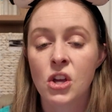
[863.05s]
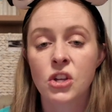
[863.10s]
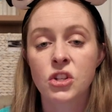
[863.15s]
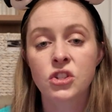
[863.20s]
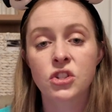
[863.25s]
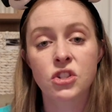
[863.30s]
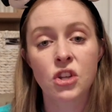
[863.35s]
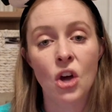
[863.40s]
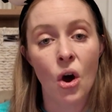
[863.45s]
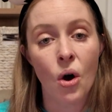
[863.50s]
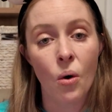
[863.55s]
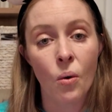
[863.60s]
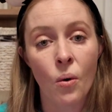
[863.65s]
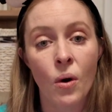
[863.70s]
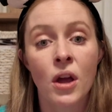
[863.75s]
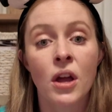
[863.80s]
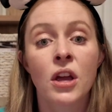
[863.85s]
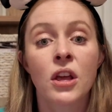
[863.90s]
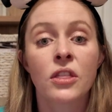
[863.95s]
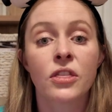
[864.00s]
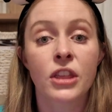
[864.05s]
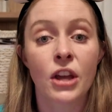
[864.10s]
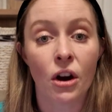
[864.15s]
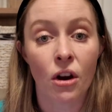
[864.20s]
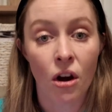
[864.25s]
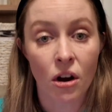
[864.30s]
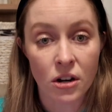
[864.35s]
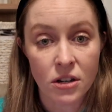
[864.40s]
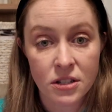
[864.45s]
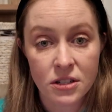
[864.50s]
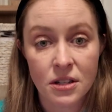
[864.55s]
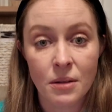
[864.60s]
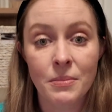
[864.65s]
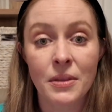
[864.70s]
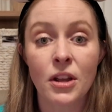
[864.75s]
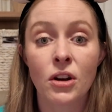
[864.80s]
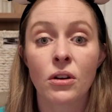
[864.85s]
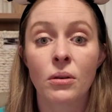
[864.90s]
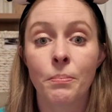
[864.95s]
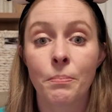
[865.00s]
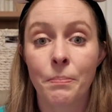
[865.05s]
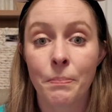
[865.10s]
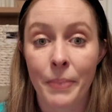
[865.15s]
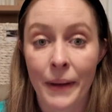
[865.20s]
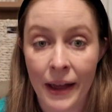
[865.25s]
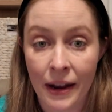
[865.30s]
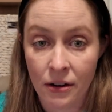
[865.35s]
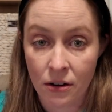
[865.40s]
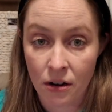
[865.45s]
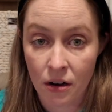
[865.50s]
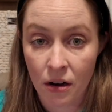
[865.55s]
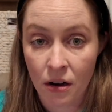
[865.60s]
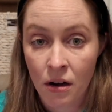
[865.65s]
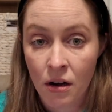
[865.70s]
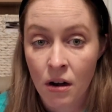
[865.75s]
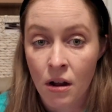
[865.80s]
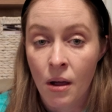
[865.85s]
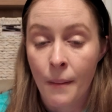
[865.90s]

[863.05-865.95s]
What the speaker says: So there are some that are better,